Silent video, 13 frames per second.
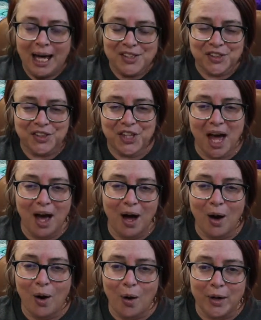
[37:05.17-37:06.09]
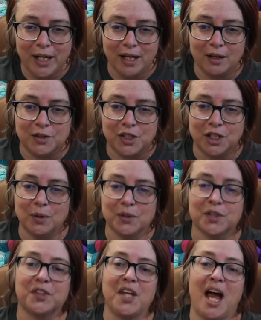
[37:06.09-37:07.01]
so, you know, to do
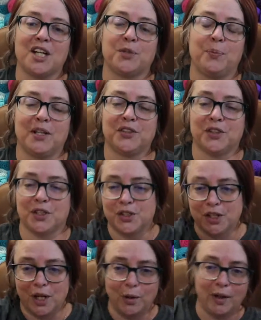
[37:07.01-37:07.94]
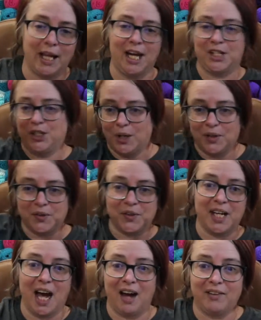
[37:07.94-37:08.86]
as a stash buster. So as you can
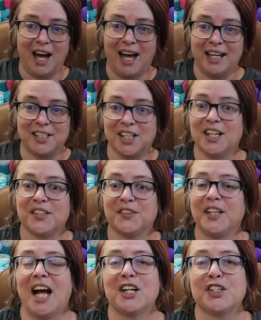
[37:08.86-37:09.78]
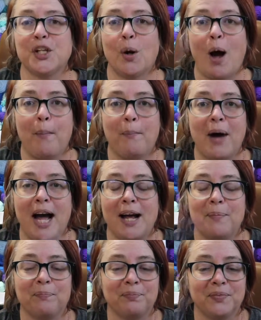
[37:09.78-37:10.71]
see, I've got a ton of stash, so I
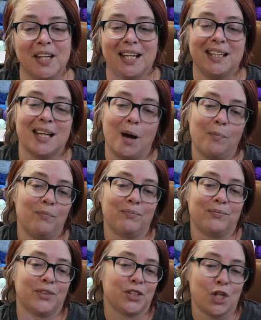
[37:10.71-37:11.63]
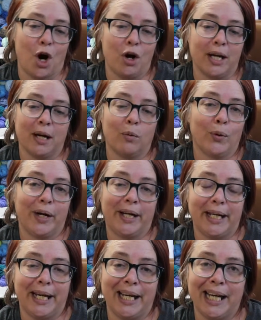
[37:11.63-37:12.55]
might end up starting
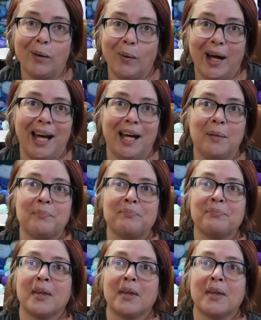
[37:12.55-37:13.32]
one anyway.